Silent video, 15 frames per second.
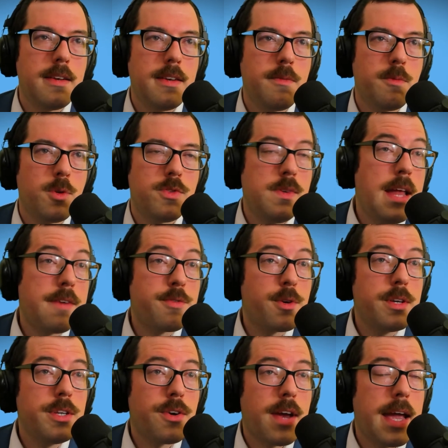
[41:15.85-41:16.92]
was never
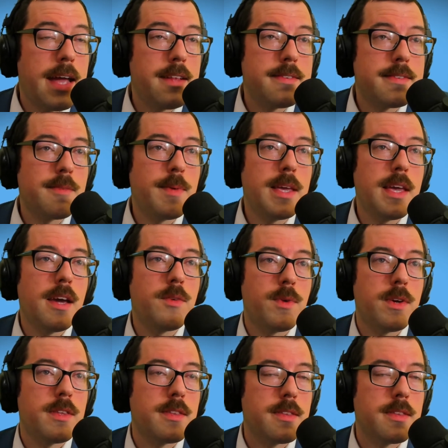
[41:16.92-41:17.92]
in your hands to begin with.